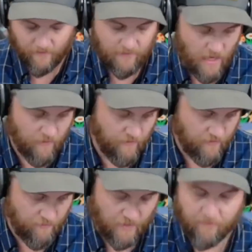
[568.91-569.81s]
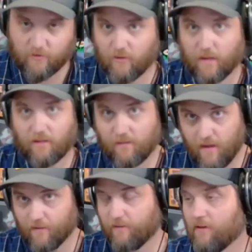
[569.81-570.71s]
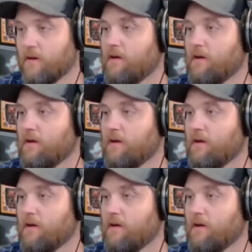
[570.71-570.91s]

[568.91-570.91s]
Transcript: allow these people to exist.